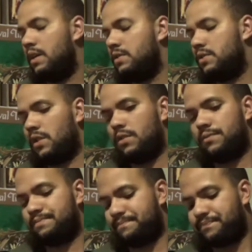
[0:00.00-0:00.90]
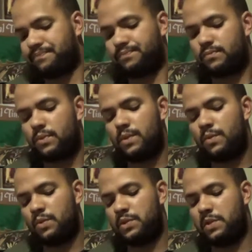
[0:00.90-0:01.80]
So
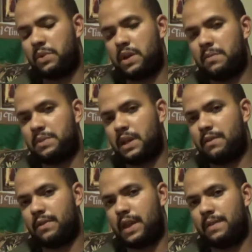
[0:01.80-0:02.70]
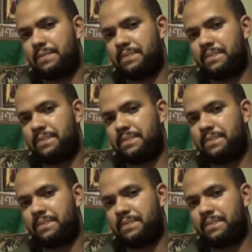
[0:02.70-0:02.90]
we'll see what comes out of that.